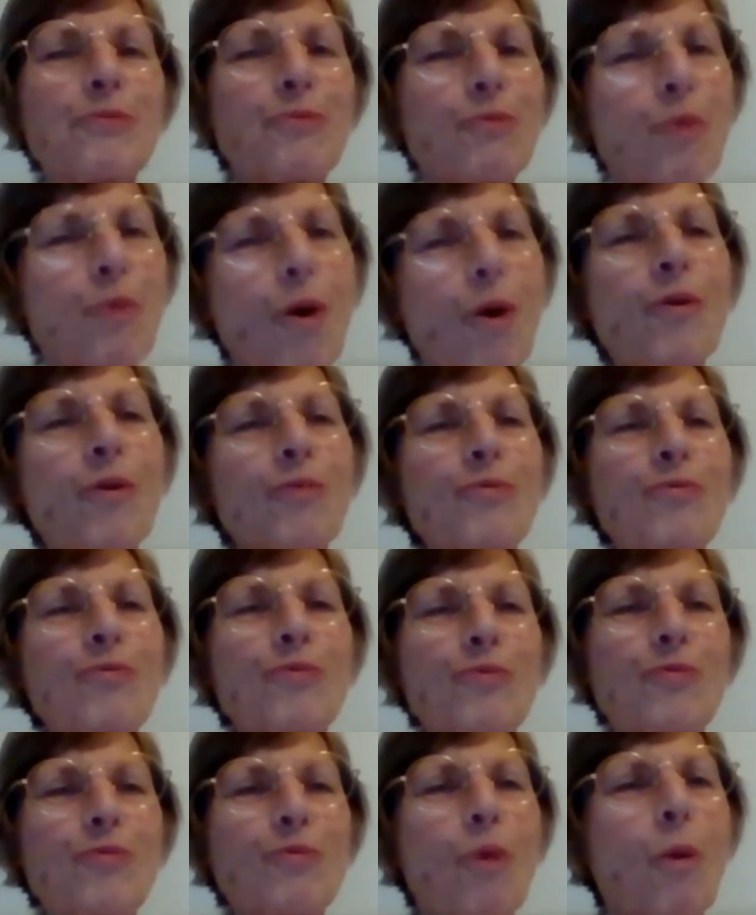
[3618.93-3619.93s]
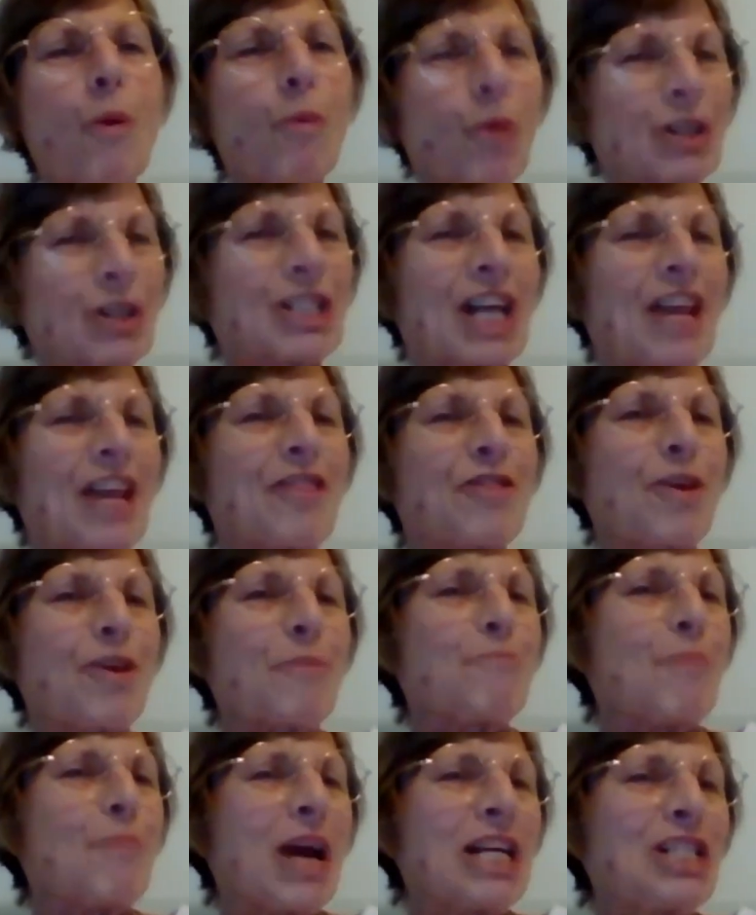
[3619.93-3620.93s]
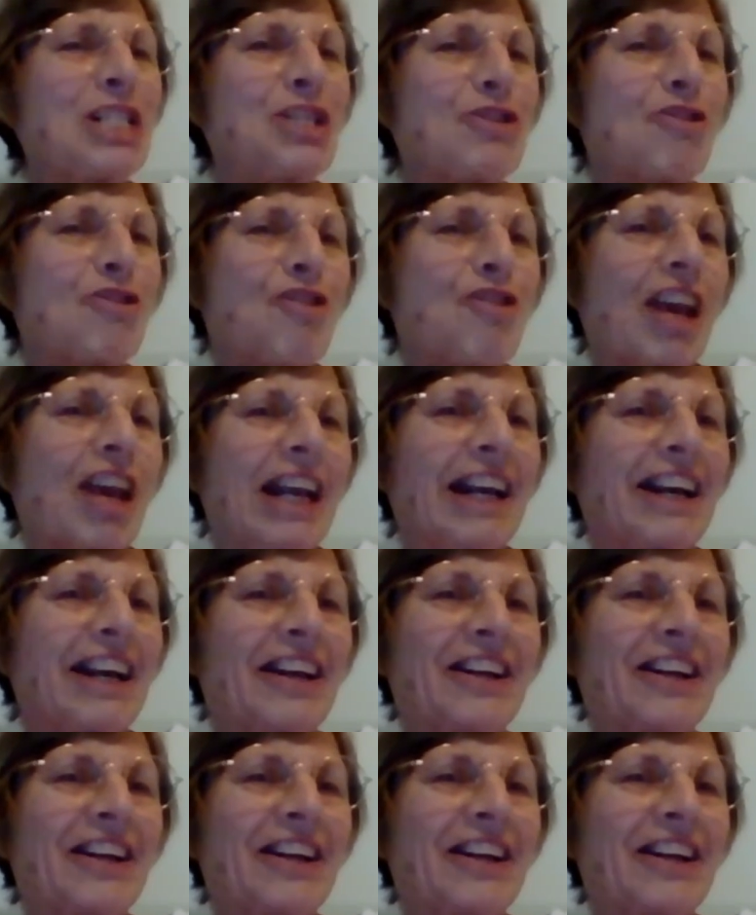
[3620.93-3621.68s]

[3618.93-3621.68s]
what was it that made you think